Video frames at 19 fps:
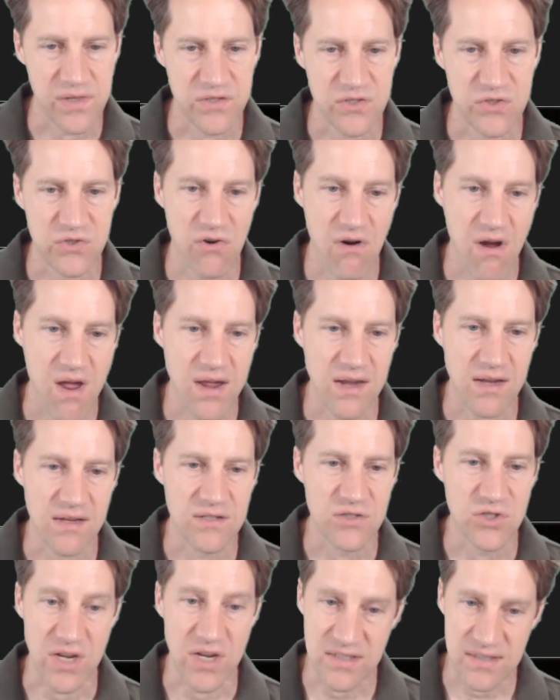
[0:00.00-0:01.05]
as
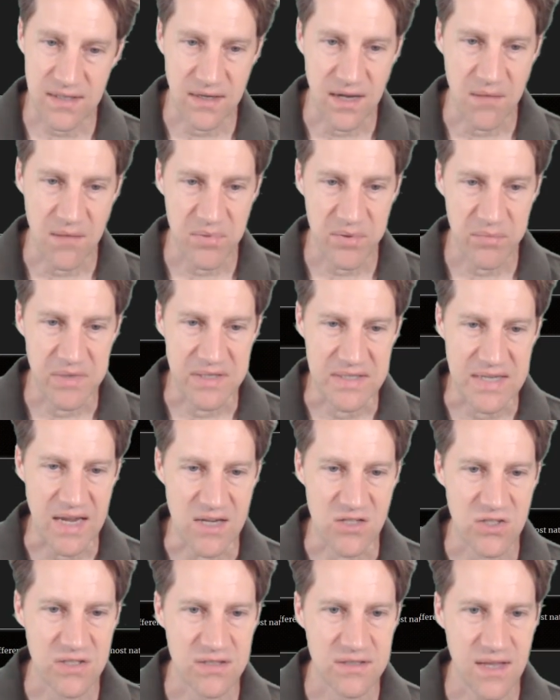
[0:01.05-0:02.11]
trying JSON
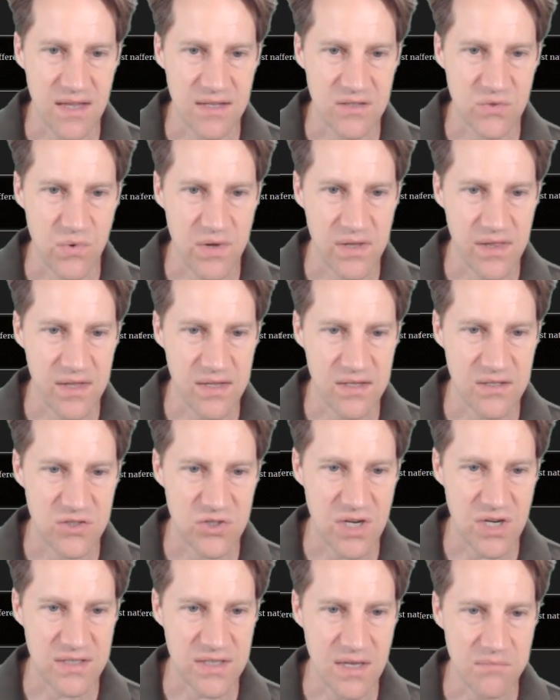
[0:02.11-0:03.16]
implementations, as well as
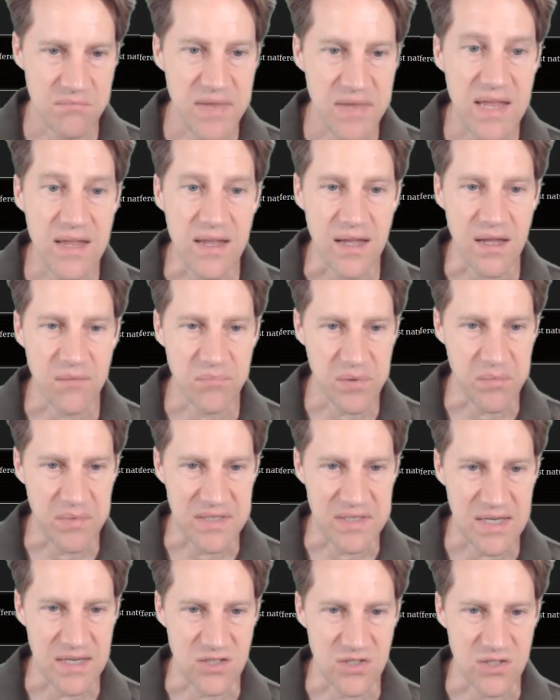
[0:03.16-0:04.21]
JSONB
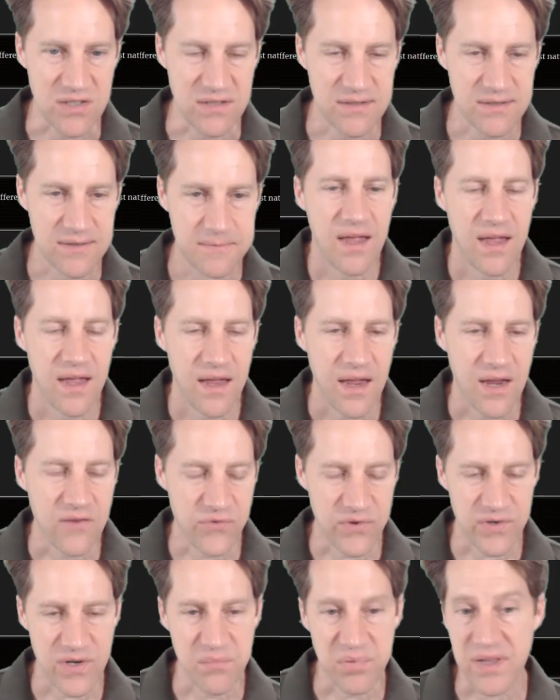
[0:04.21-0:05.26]
implementations. And
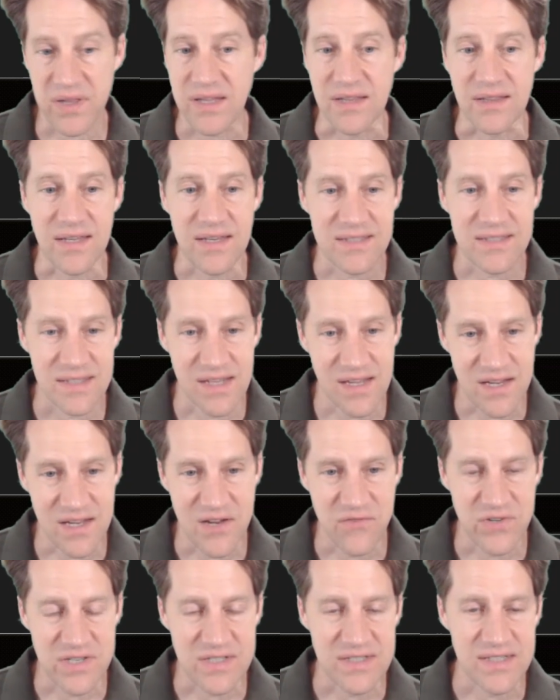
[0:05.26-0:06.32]
for completeness, he
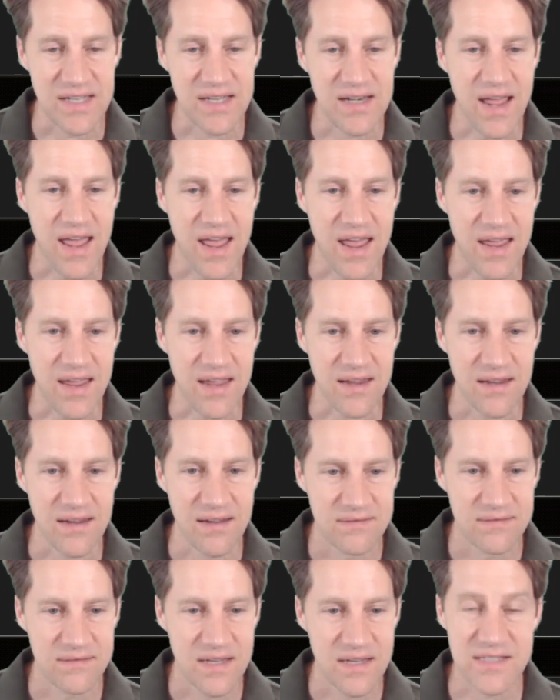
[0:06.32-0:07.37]
even did a
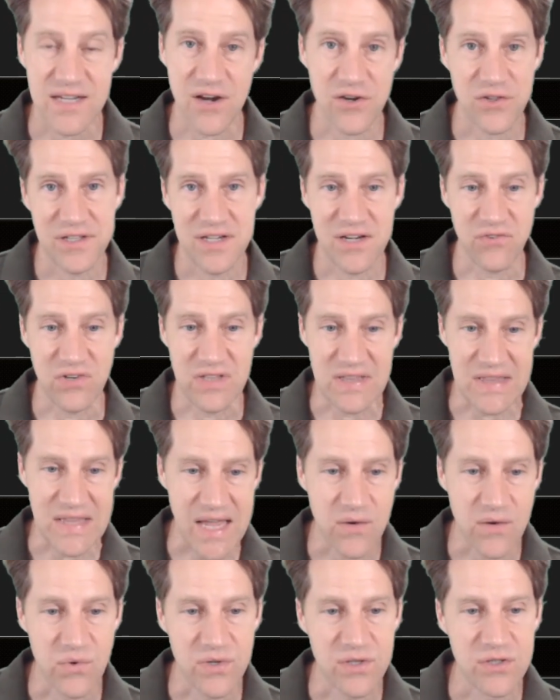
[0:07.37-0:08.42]
entirely different
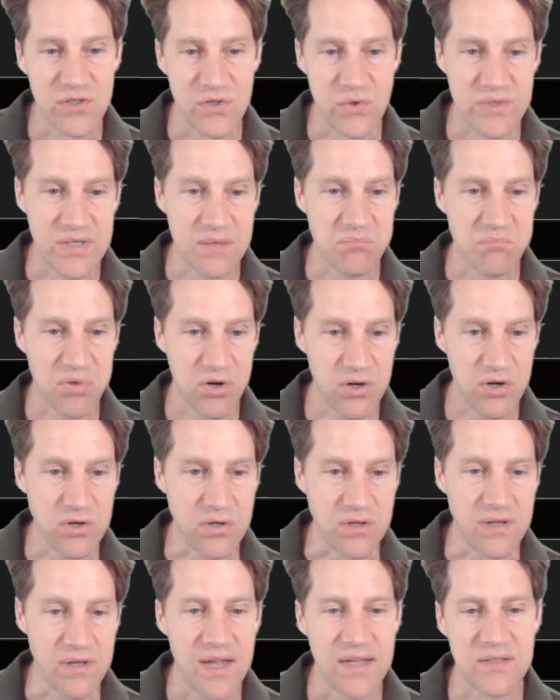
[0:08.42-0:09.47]
language using
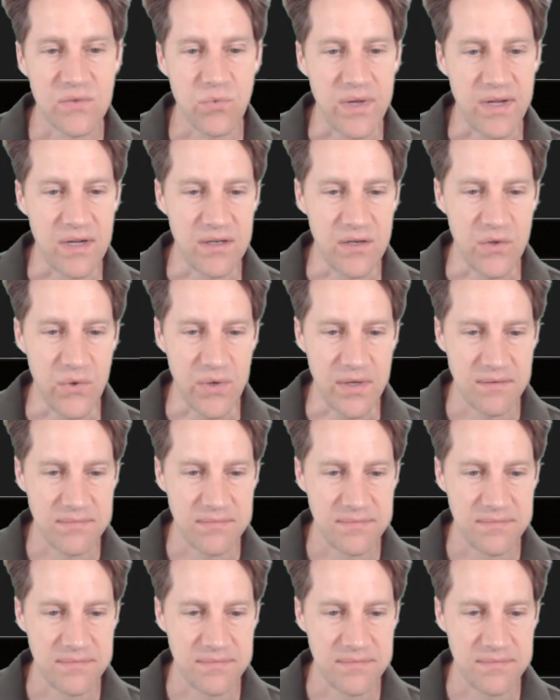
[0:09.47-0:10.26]
Perl as a way to do it.